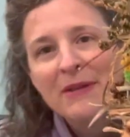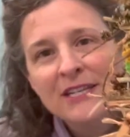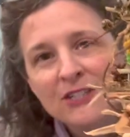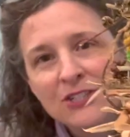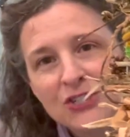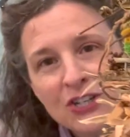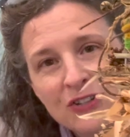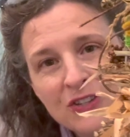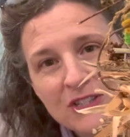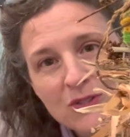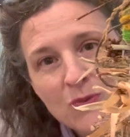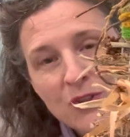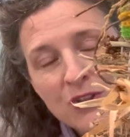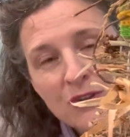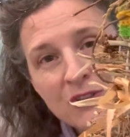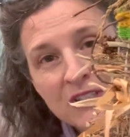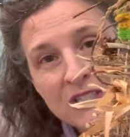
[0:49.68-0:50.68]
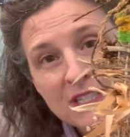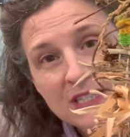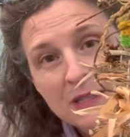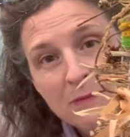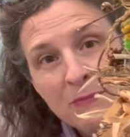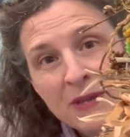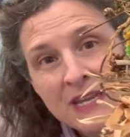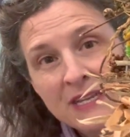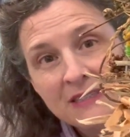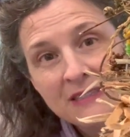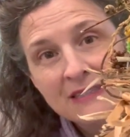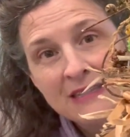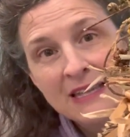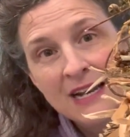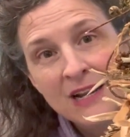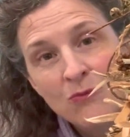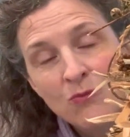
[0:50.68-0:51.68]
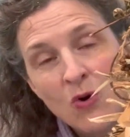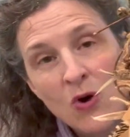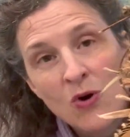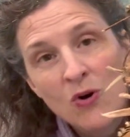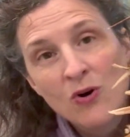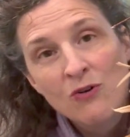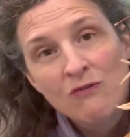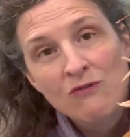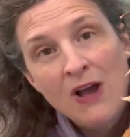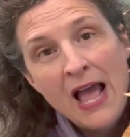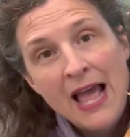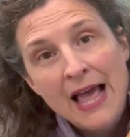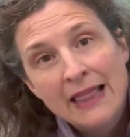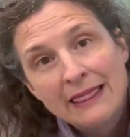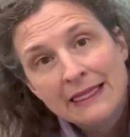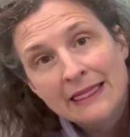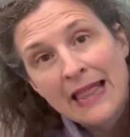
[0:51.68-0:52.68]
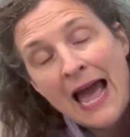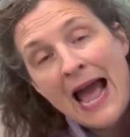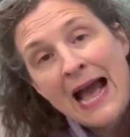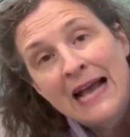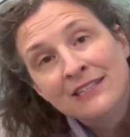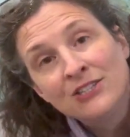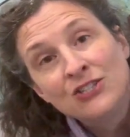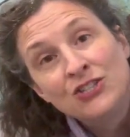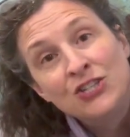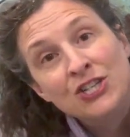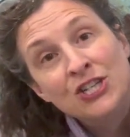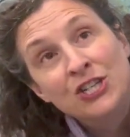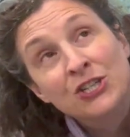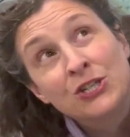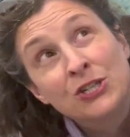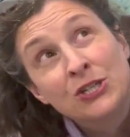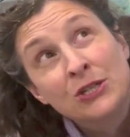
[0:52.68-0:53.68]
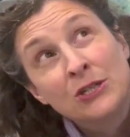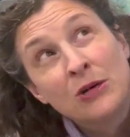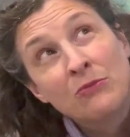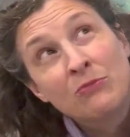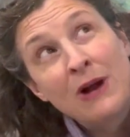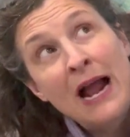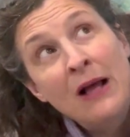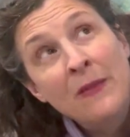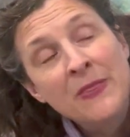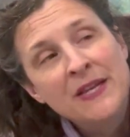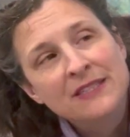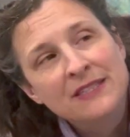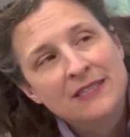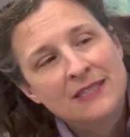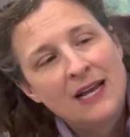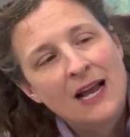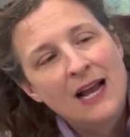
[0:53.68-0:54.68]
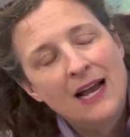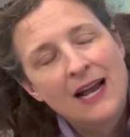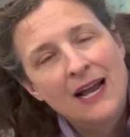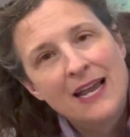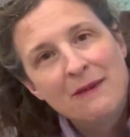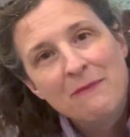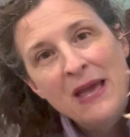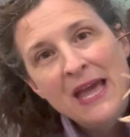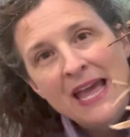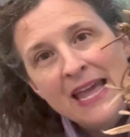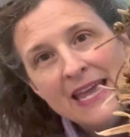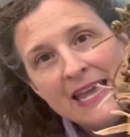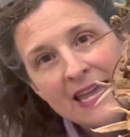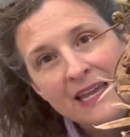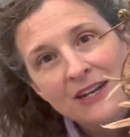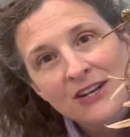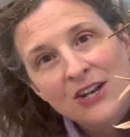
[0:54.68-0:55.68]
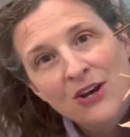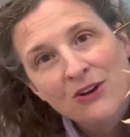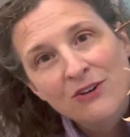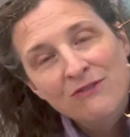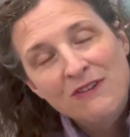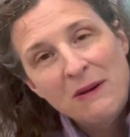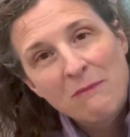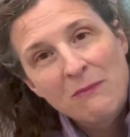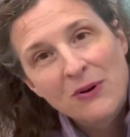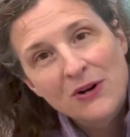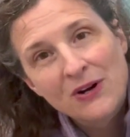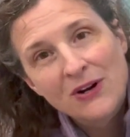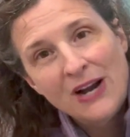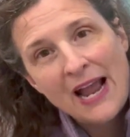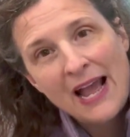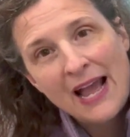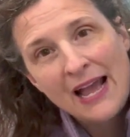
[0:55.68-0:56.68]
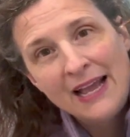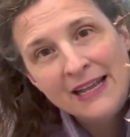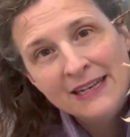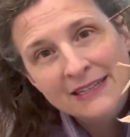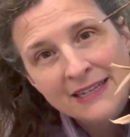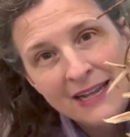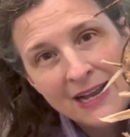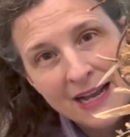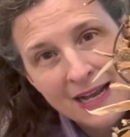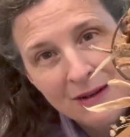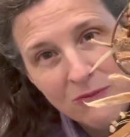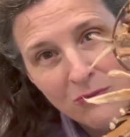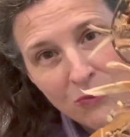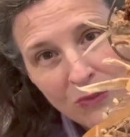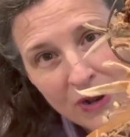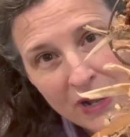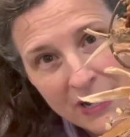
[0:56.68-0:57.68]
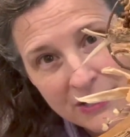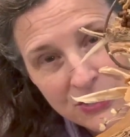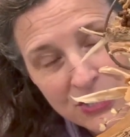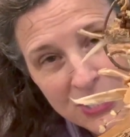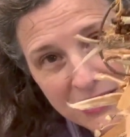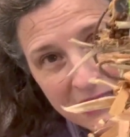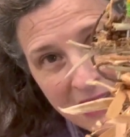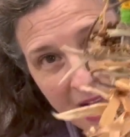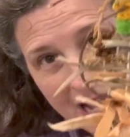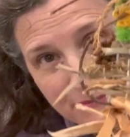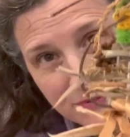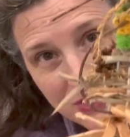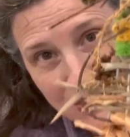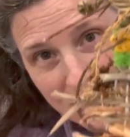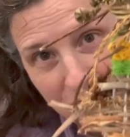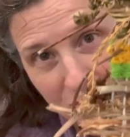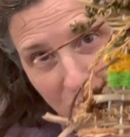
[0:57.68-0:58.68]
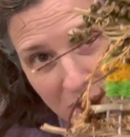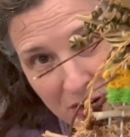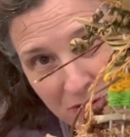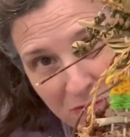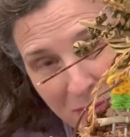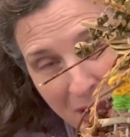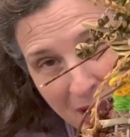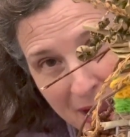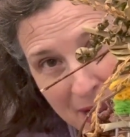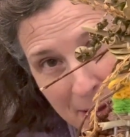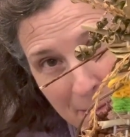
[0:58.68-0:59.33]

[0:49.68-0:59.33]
to share this with you. This is a piece that I wove last year around this time in November. And just absolutely one of my